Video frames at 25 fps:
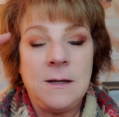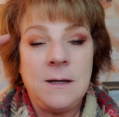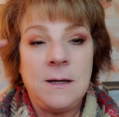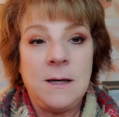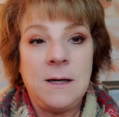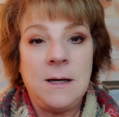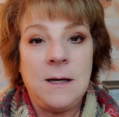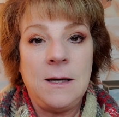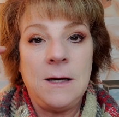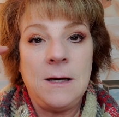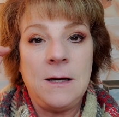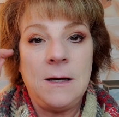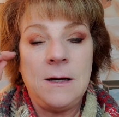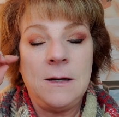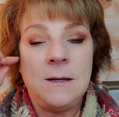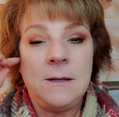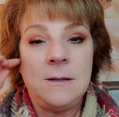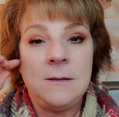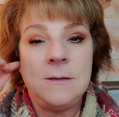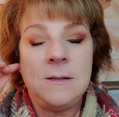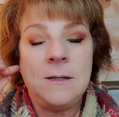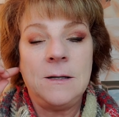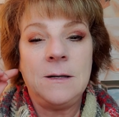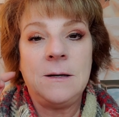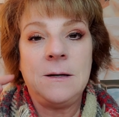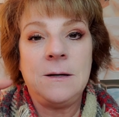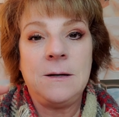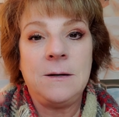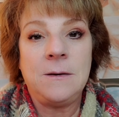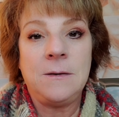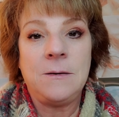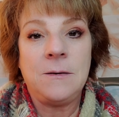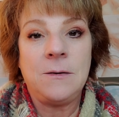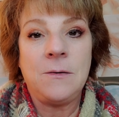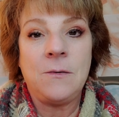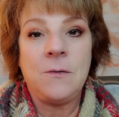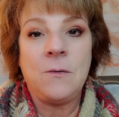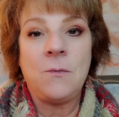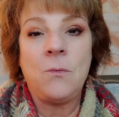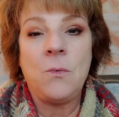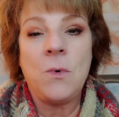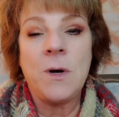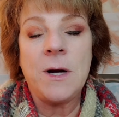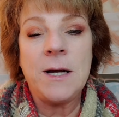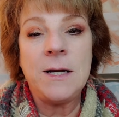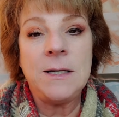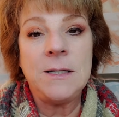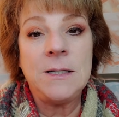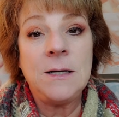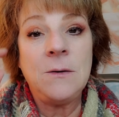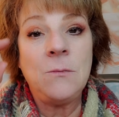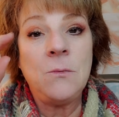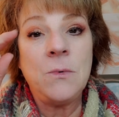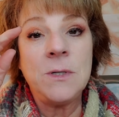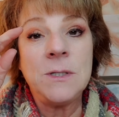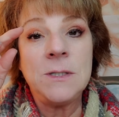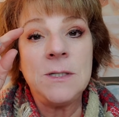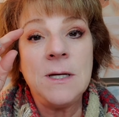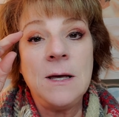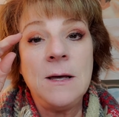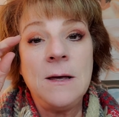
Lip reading: And what I did was